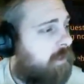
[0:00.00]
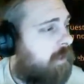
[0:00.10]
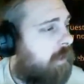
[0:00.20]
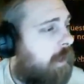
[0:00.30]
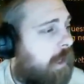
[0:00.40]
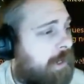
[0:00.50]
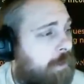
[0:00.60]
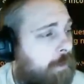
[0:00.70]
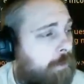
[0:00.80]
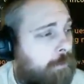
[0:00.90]
I
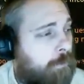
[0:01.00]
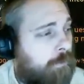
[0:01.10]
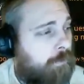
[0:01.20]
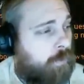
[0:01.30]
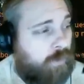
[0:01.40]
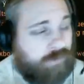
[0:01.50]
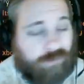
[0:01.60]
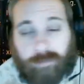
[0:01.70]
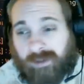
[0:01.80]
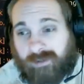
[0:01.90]
know the
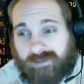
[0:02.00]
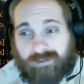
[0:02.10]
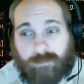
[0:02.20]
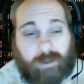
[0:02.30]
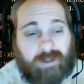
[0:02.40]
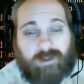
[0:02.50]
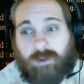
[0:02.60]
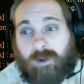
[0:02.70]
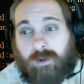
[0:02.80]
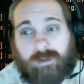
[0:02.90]
console players have waited a
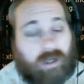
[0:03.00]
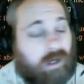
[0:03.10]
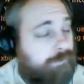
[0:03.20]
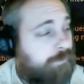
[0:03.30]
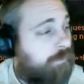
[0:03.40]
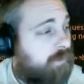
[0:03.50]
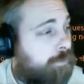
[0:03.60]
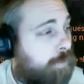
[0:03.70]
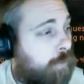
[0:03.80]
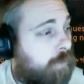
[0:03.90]
long time for this
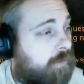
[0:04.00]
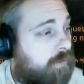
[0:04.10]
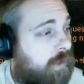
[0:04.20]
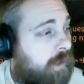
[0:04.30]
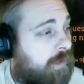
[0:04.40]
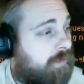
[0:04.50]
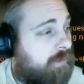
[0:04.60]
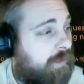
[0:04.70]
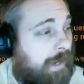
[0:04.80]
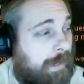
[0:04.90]
port
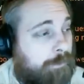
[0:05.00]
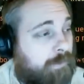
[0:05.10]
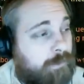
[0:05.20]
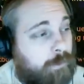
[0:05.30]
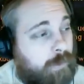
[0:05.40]
to happen.